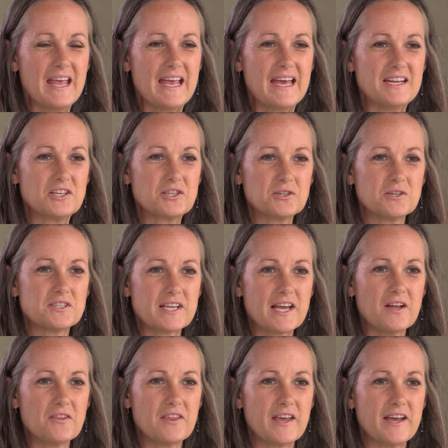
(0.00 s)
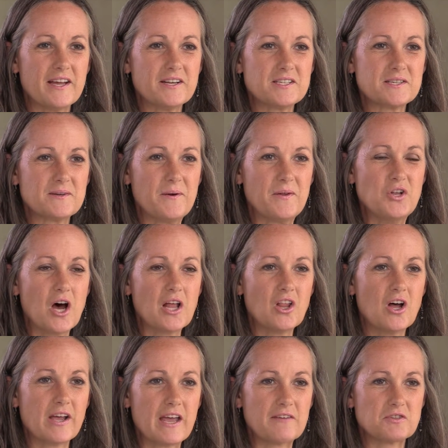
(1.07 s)
And it turns out that not
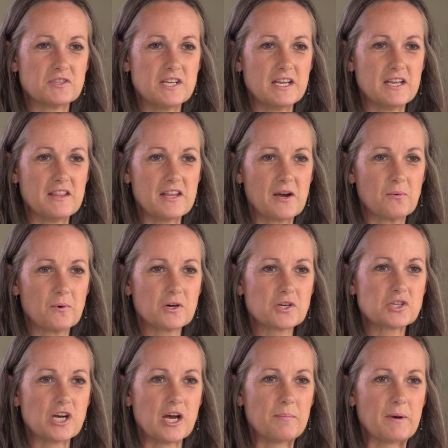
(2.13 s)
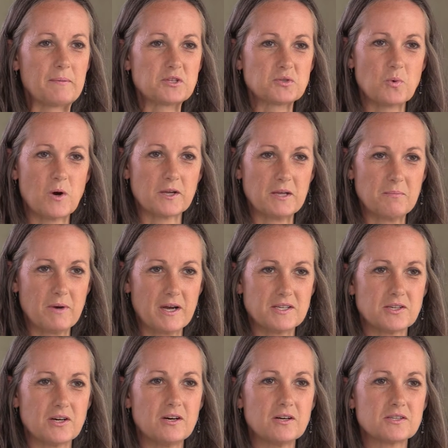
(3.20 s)
long after taking that workshop, I was walking my
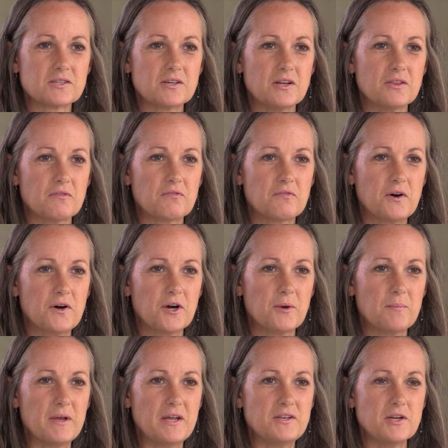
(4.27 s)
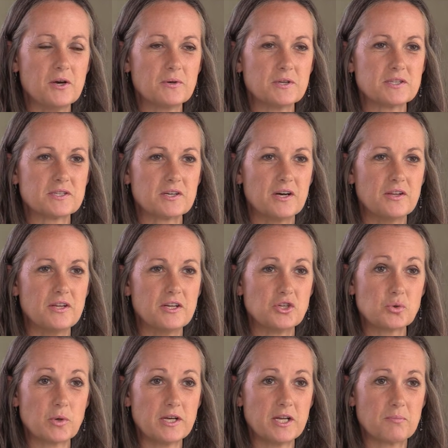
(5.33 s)
dogs on the farm and noticed on the
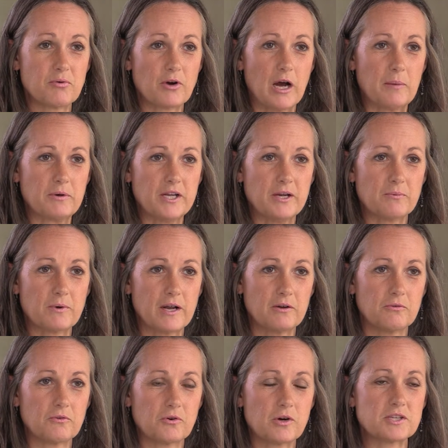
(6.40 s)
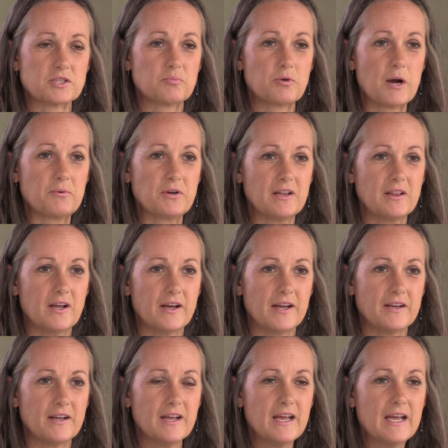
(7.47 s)
adjoining property, right across the property
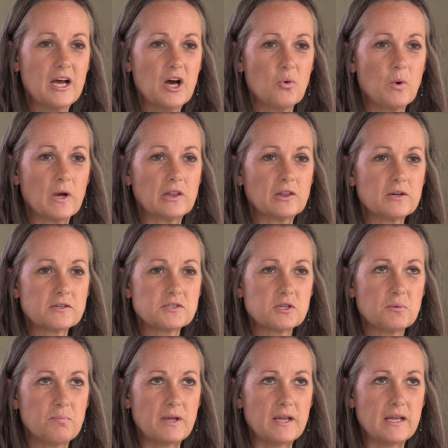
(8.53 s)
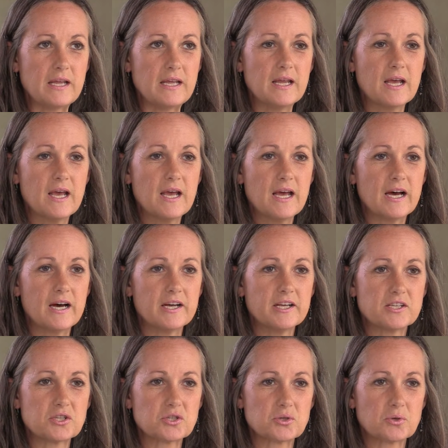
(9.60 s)
line, what looked to be a
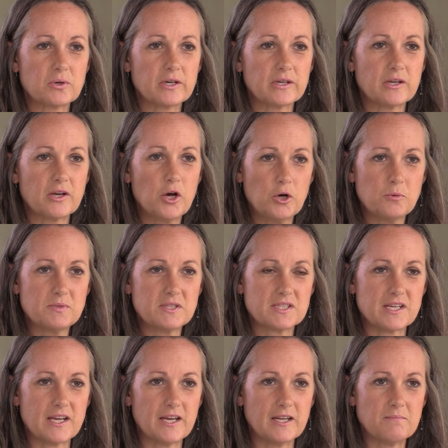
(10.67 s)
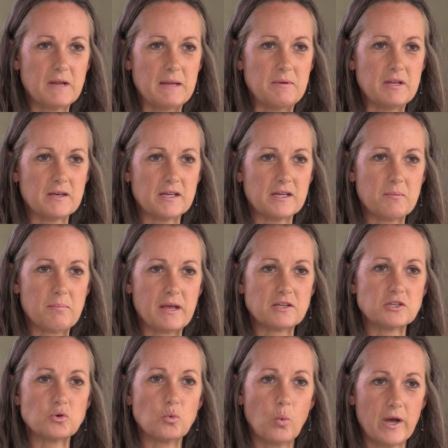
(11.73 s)
historic homestead, maybe an
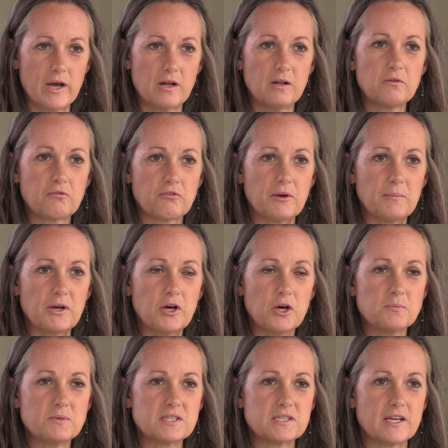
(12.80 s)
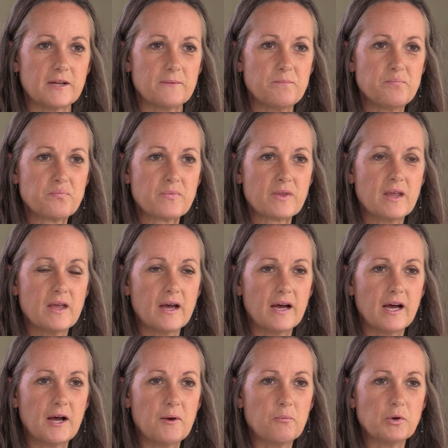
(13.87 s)
abandoned well from a homestead,
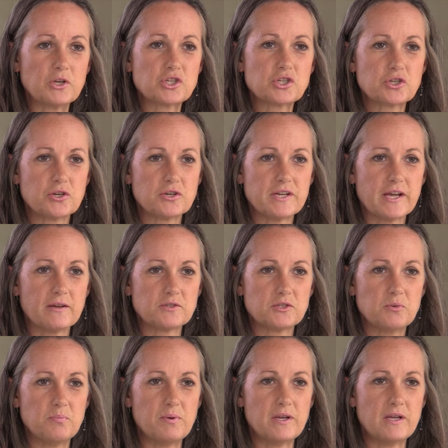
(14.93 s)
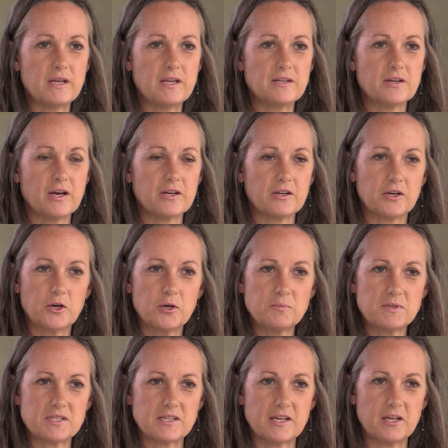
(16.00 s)
which turned out to be not a
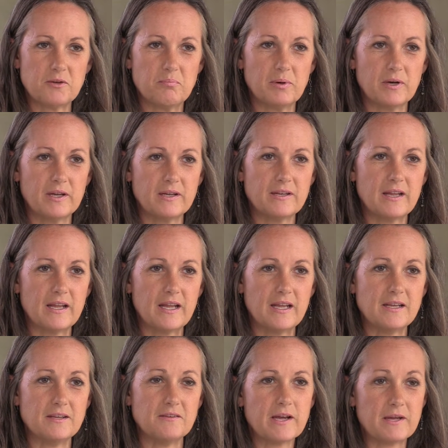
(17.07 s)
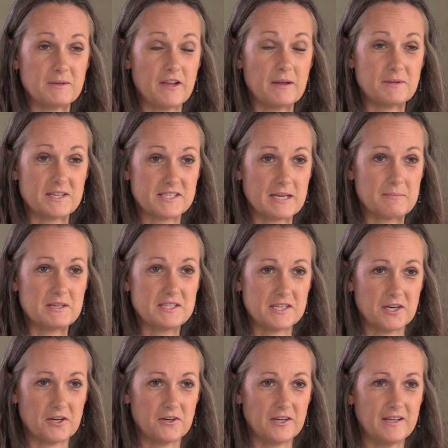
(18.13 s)
homestead, but a family
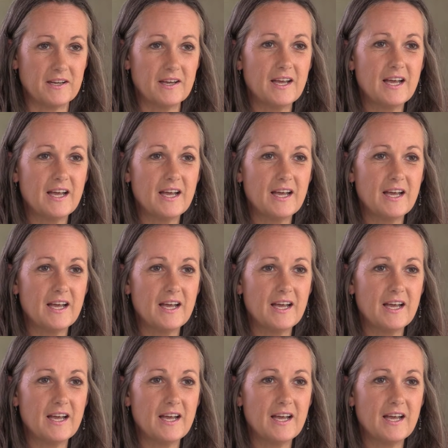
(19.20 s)
cemetery,